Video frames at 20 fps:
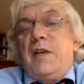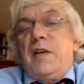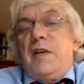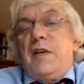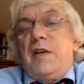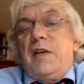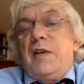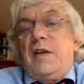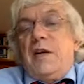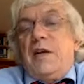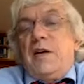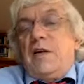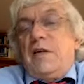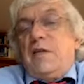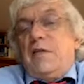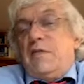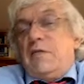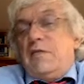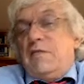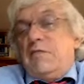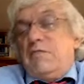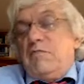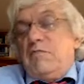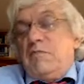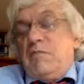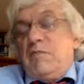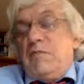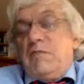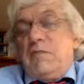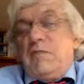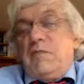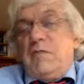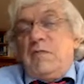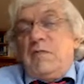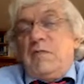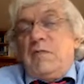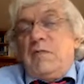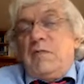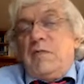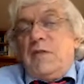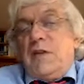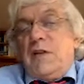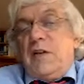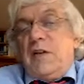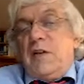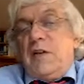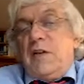Now, when